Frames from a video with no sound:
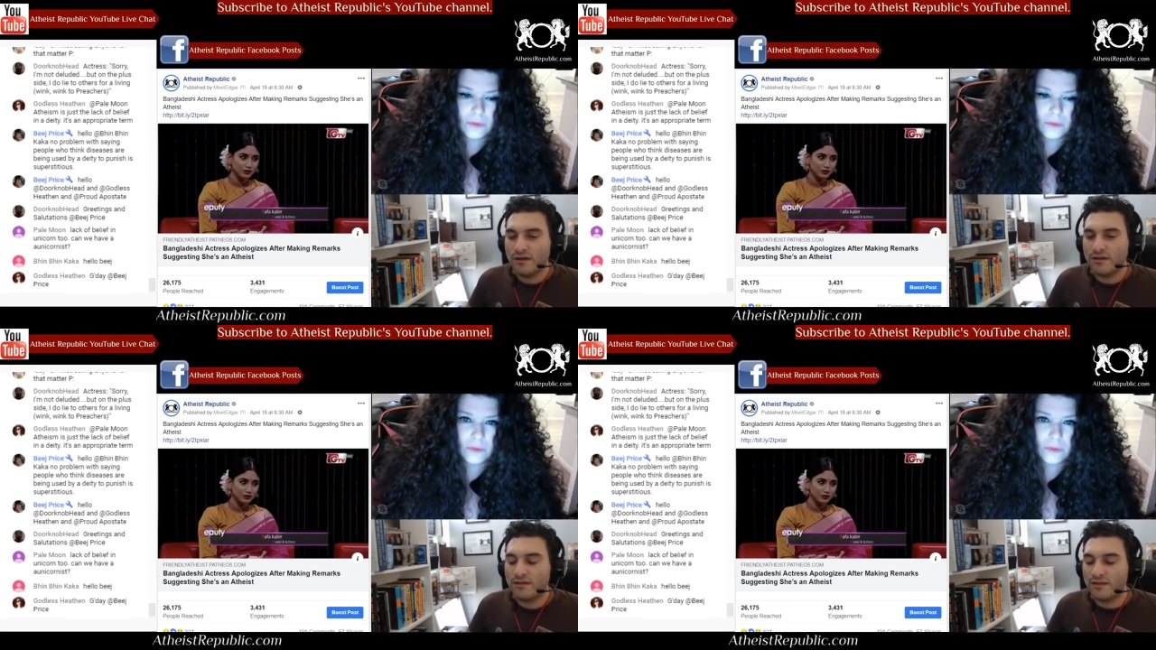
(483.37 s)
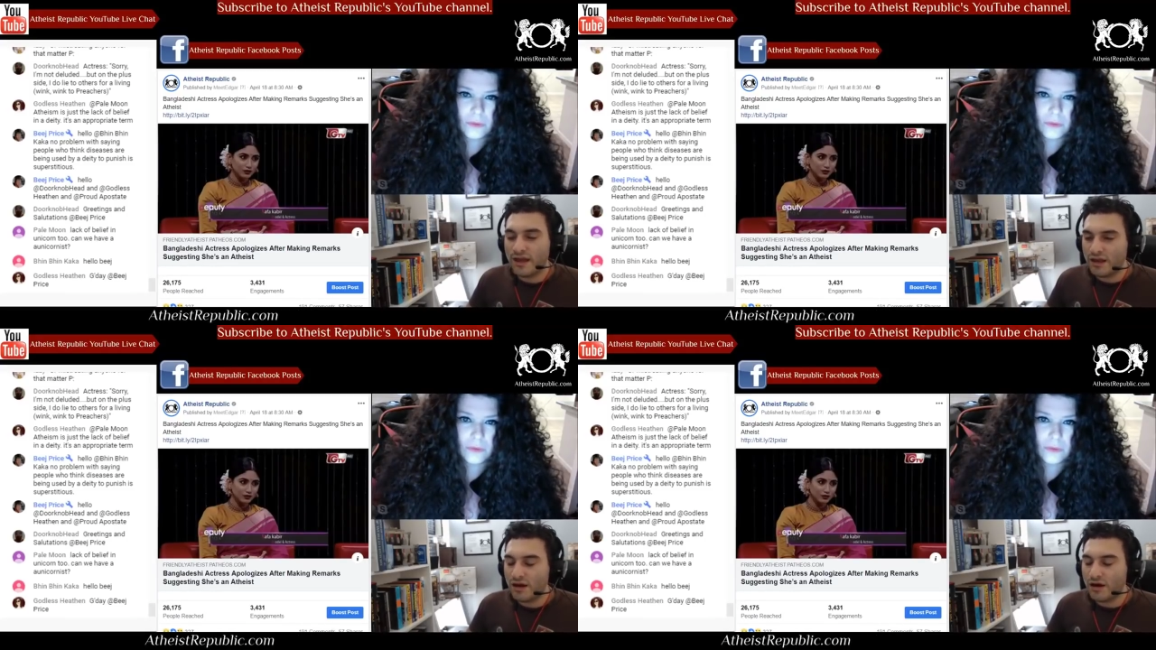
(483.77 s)

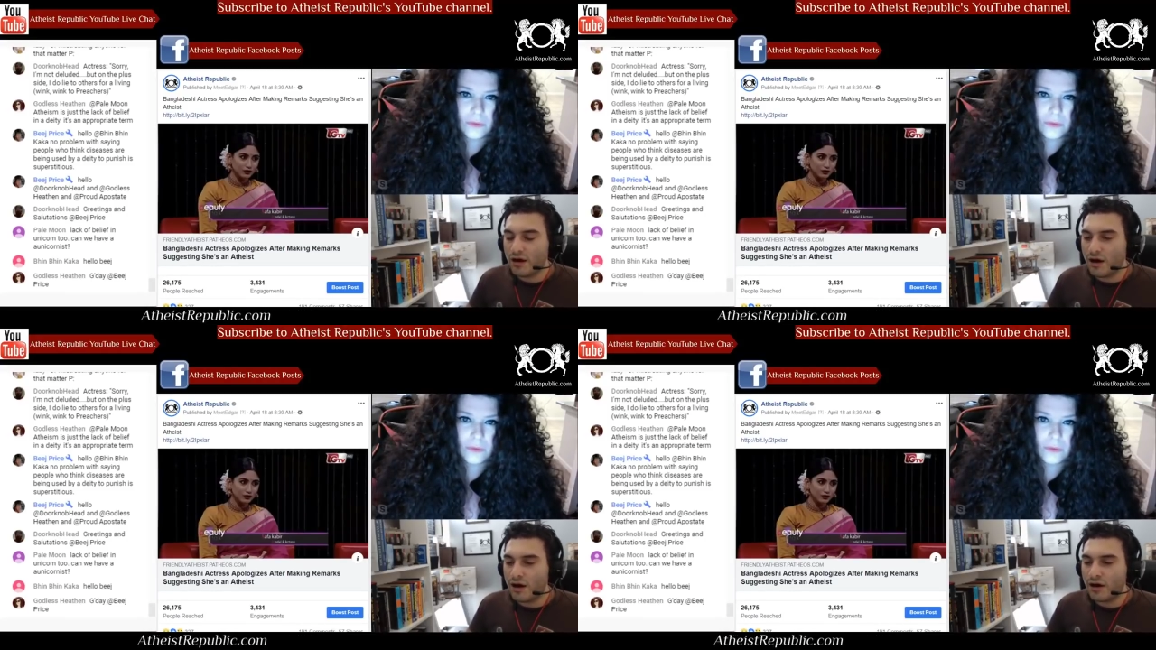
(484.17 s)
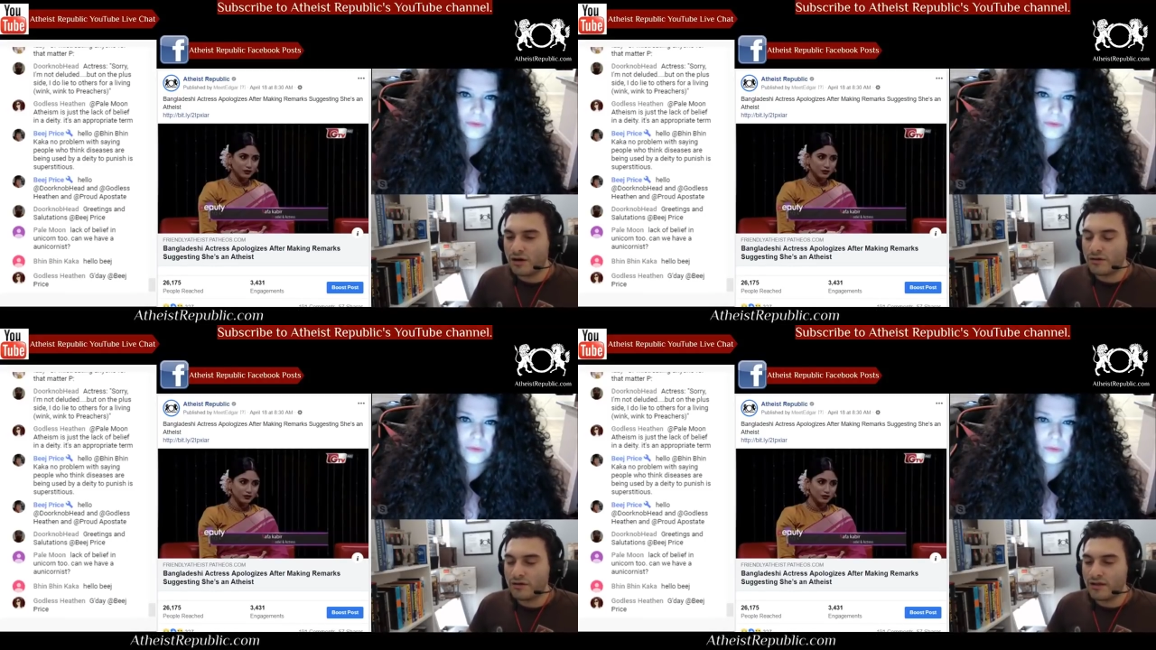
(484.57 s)
Speaker 1: they
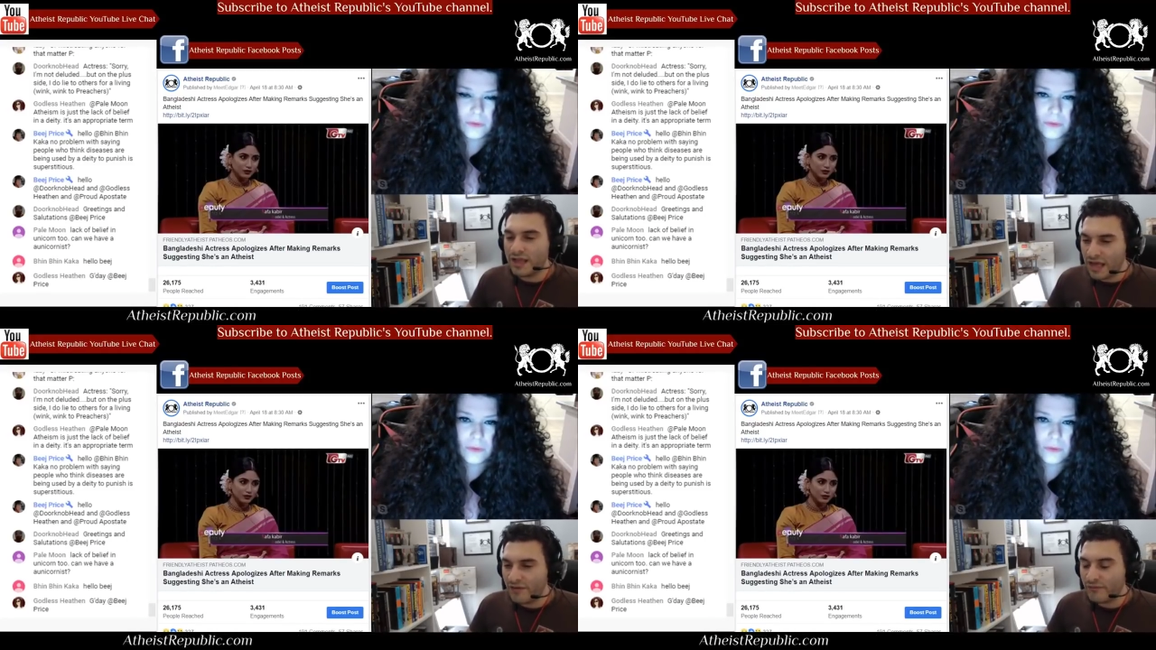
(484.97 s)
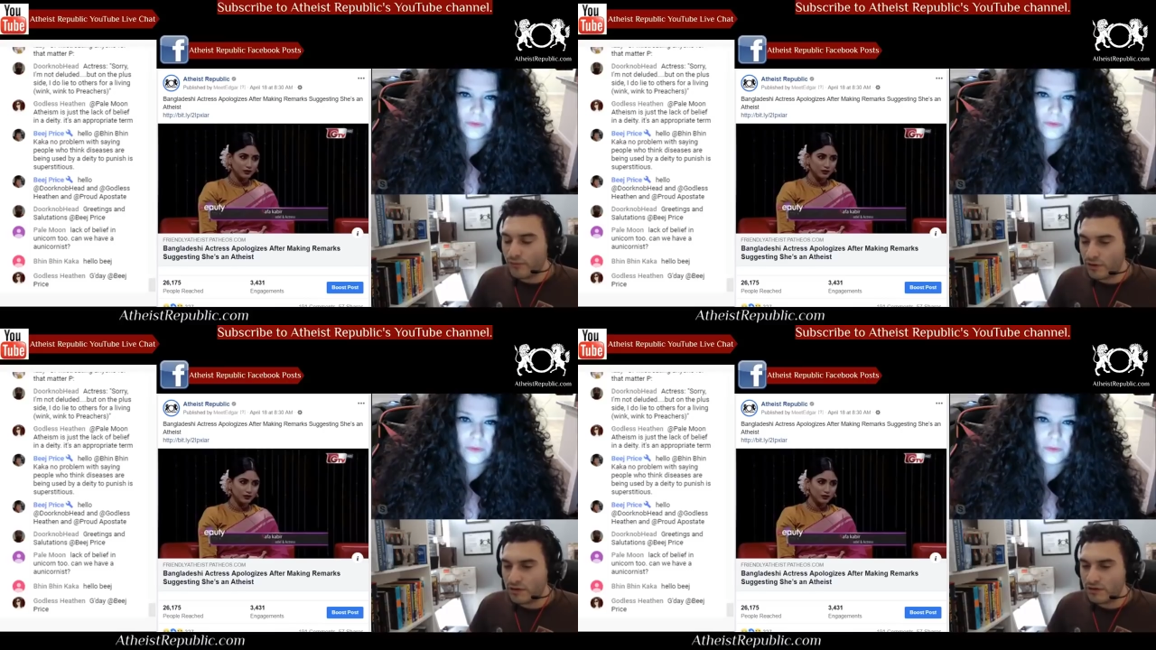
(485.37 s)
are they have
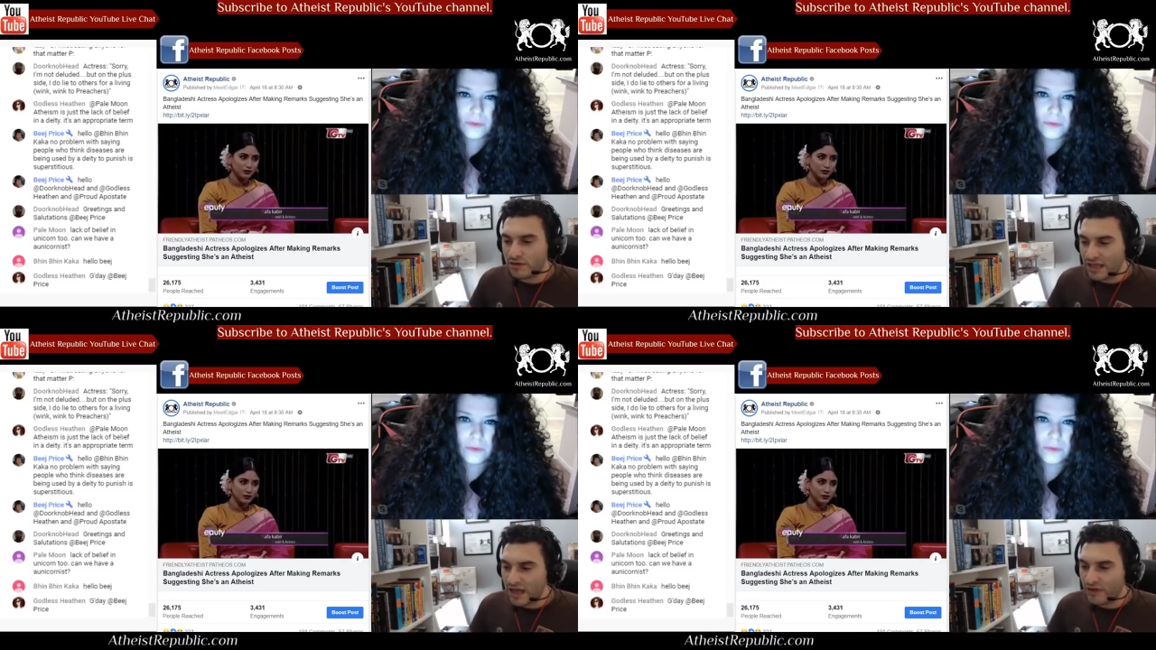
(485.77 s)
or they